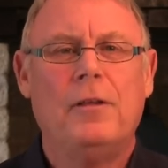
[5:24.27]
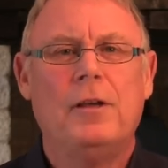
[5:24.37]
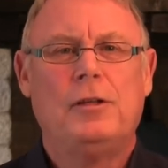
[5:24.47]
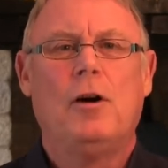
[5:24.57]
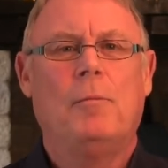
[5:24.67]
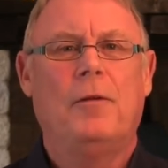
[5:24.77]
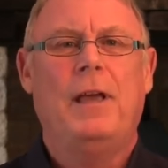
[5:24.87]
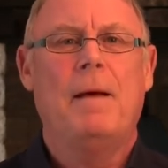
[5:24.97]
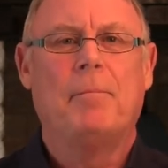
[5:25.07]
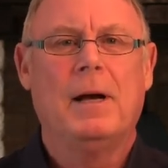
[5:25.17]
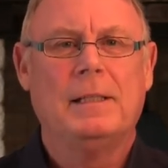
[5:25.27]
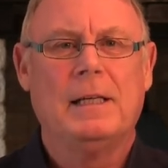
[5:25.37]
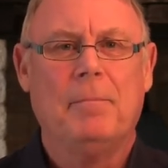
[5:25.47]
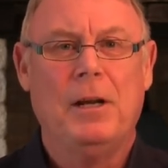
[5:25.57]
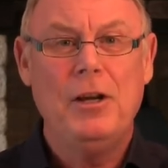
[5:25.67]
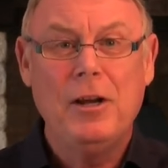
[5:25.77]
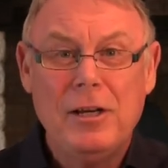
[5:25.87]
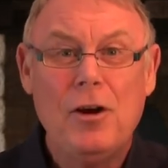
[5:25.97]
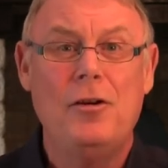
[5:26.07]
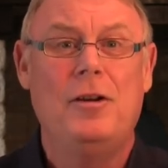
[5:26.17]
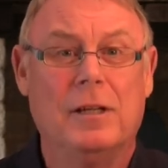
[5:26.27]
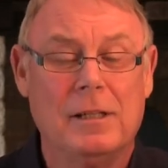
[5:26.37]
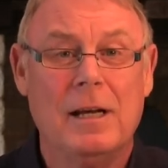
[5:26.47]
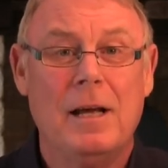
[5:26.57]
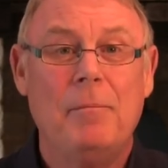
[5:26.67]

the top of the Empire State Building, you couldn't,